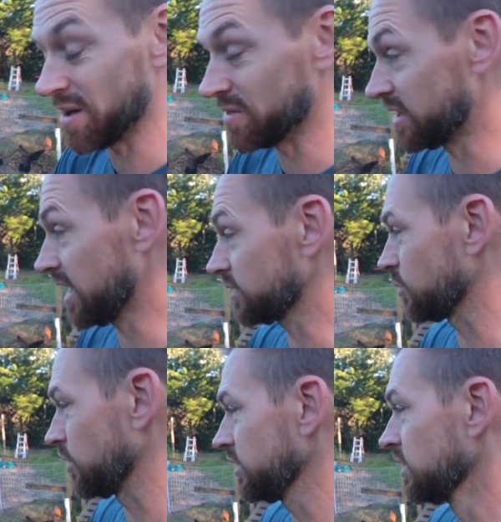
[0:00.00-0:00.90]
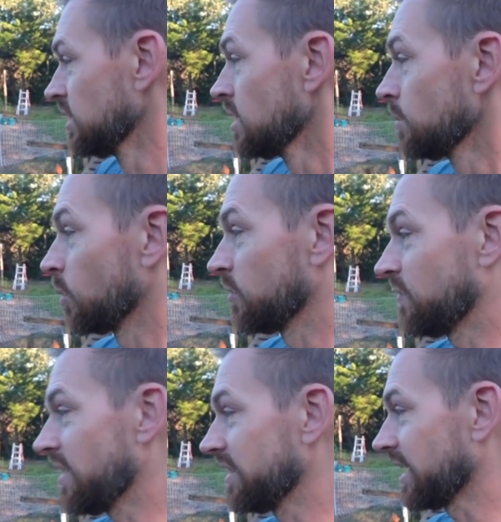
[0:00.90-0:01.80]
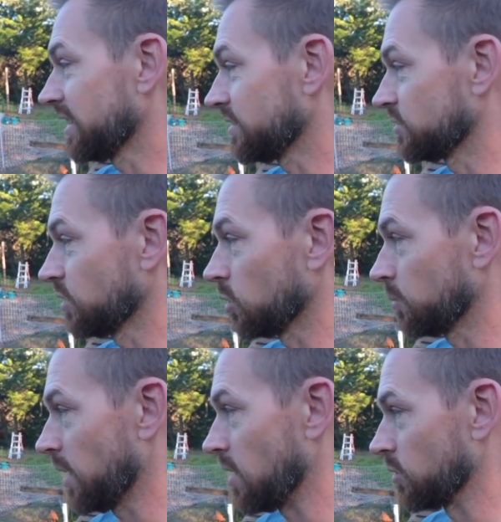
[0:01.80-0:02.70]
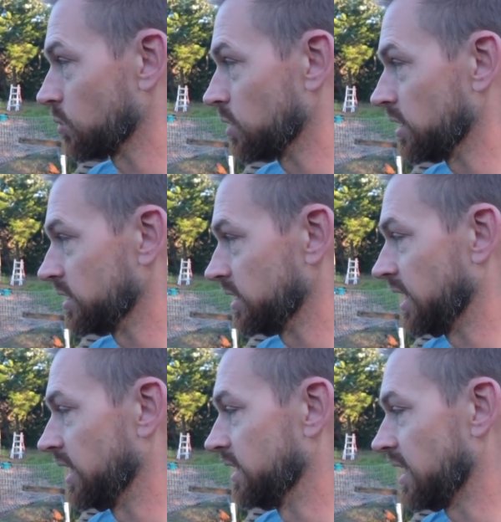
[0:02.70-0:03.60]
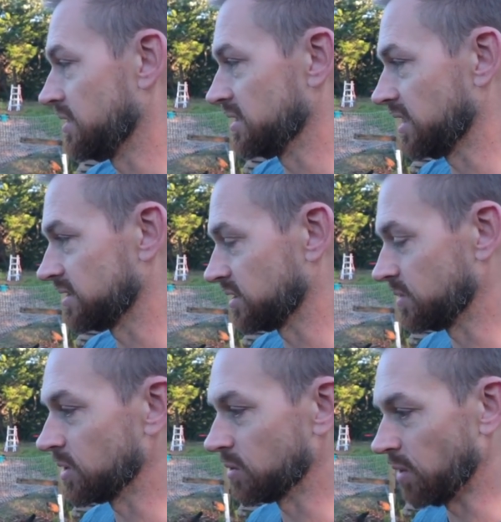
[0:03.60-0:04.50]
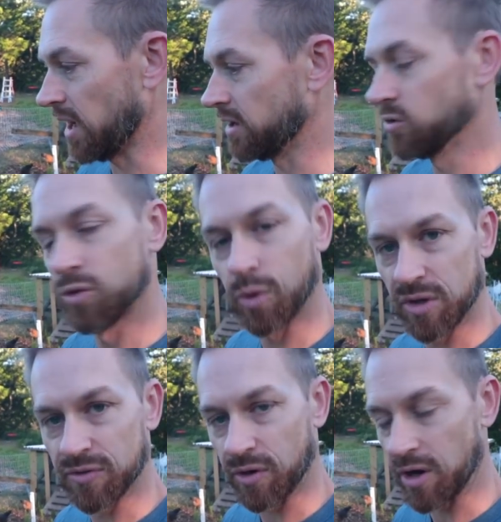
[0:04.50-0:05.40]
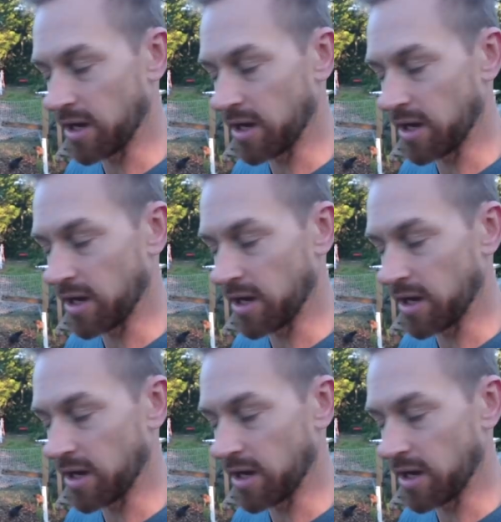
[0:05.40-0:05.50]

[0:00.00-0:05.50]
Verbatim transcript: that on the next one but we finally got the solar powered one and i think that's going to be the right choice for